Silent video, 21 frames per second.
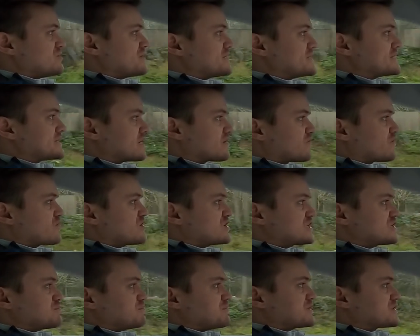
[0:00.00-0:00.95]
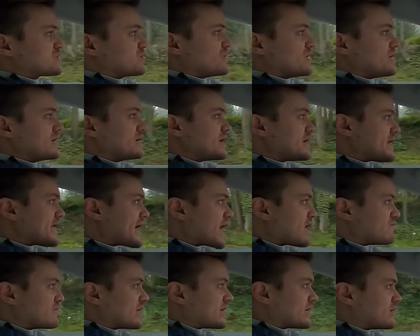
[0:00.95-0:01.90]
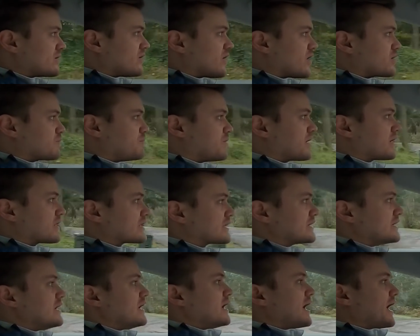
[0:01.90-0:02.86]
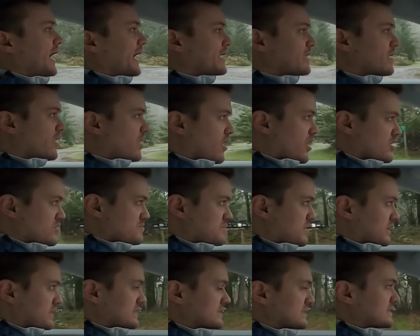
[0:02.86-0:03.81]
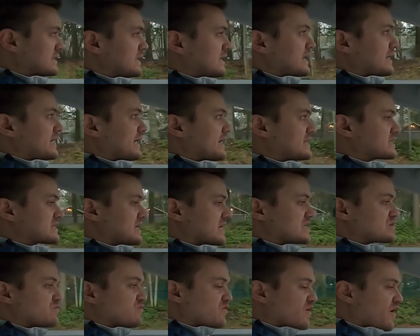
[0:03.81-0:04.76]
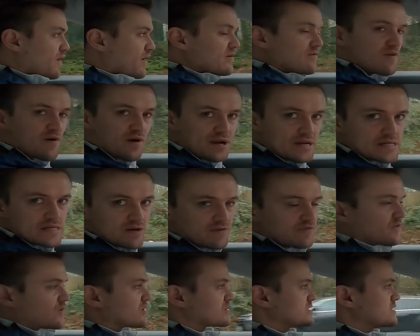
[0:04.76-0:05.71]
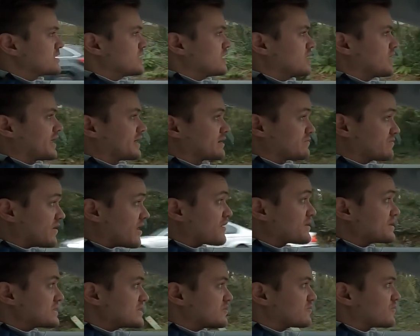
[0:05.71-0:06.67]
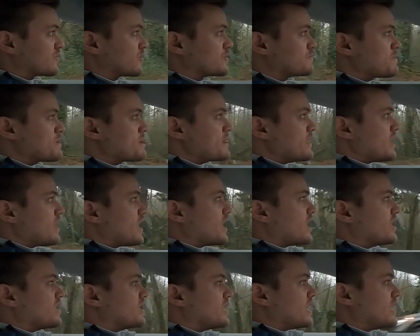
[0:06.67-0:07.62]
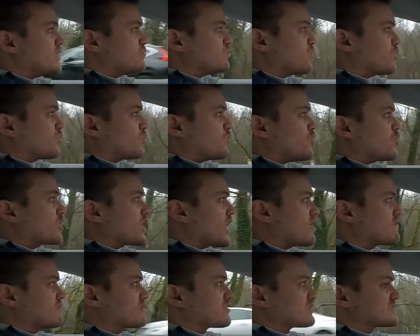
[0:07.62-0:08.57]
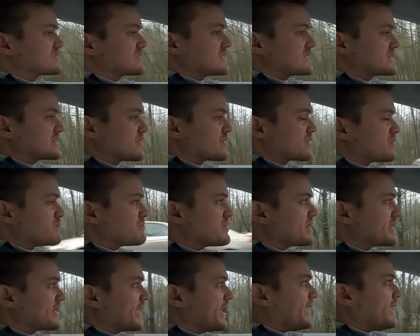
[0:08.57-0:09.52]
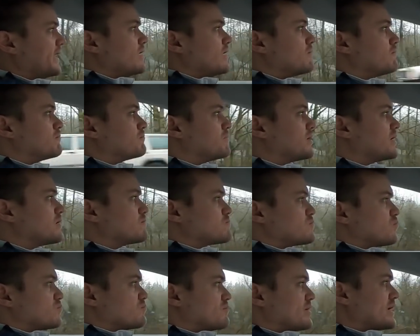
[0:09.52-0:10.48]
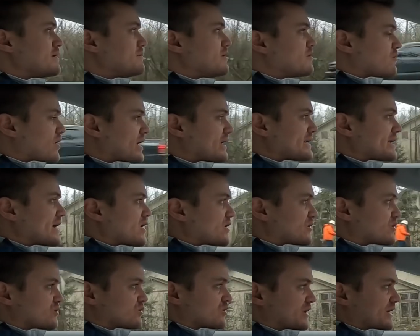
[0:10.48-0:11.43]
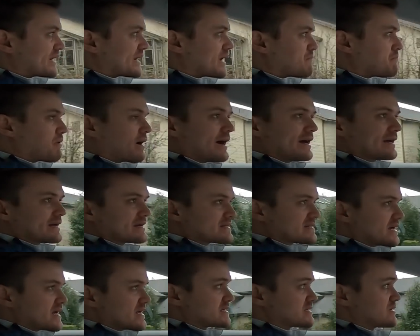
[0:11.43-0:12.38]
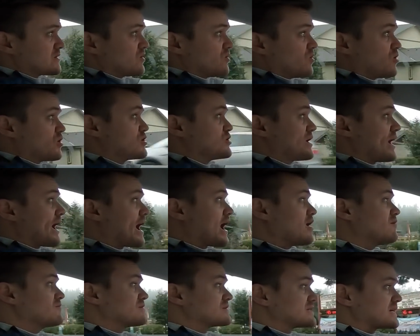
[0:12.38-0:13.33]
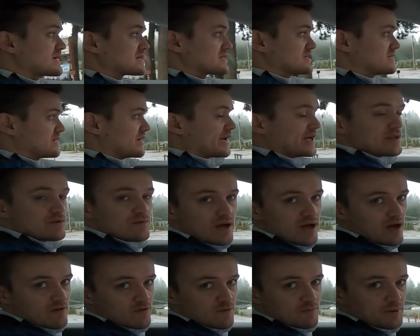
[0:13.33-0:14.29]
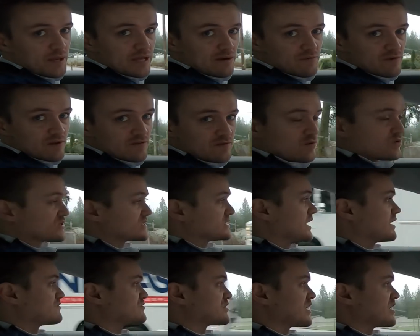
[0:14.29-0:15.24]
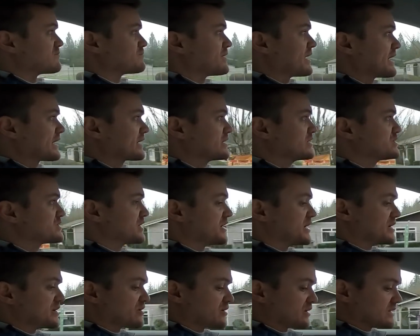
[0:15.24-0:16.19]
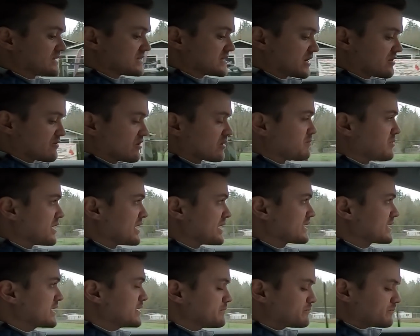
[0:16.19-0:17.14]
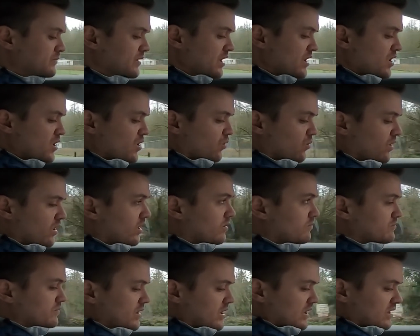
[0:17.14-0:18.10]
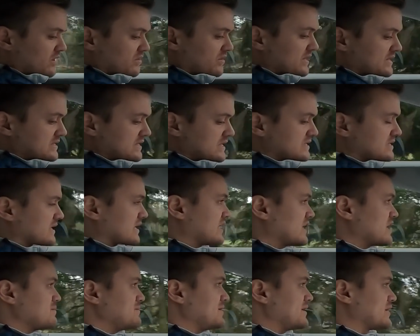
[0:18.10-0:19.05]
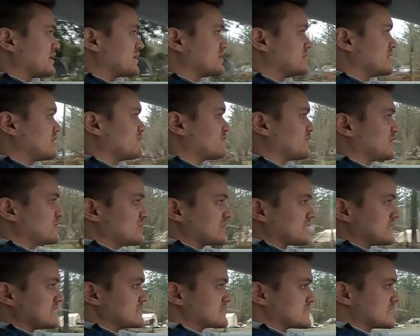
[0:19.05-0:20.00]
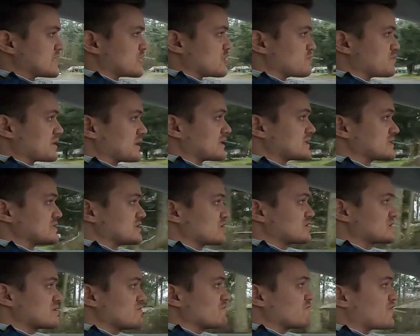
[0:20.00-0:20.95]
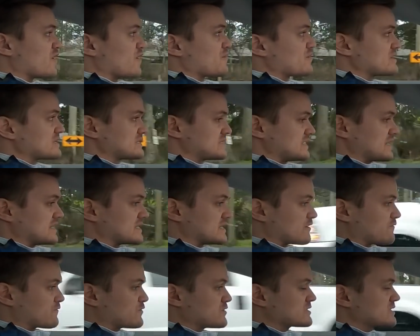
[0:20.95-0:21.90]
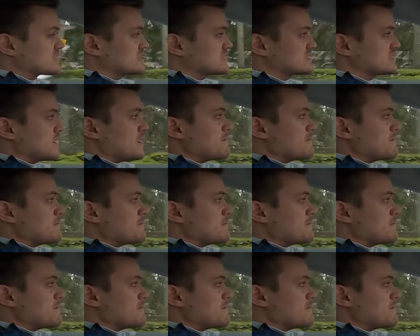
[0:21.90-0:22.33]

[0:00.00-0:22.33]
the difference between Navigate and Autopilot and Autopilot. It's very, very different, like very different. And we'll cover those things here in a minute. But maybe right now you're looking at buying a Tesla, or you have a Tesla and you haven't paid for the full self-drive package and you're considering buying it. Well, this is going to be a good thing for you to consider, because there's some very distinct differences